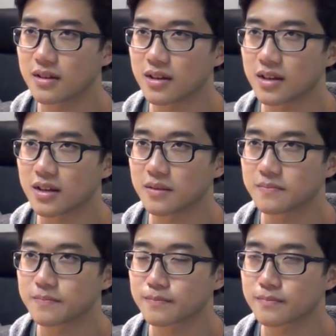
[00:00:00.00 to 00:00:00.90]

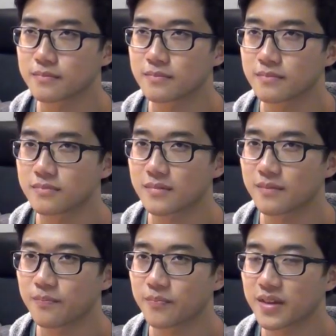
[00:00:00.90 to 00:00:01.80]

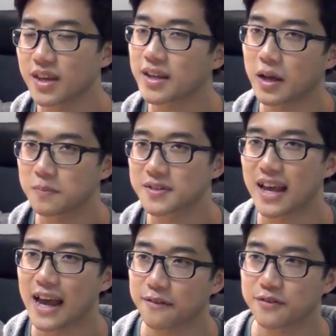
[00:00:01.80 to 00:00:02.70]
it
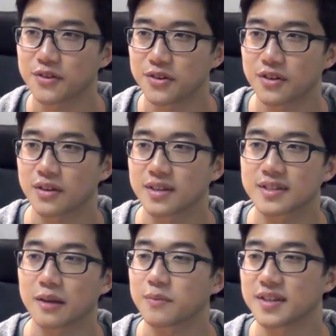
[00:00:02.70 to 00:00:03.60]
helps after the
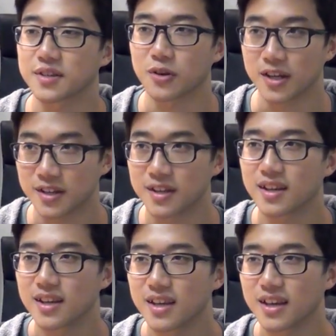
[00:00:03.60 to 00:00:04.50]
assignment is graded,
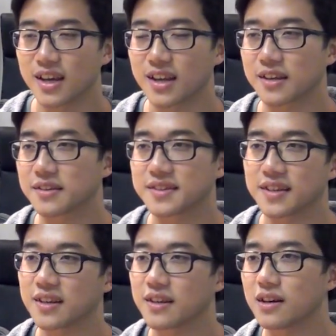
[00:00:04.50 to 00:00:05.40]
and I get to
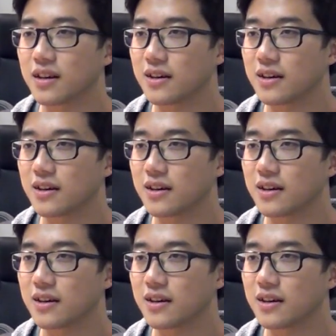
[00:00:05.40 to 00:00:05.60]
see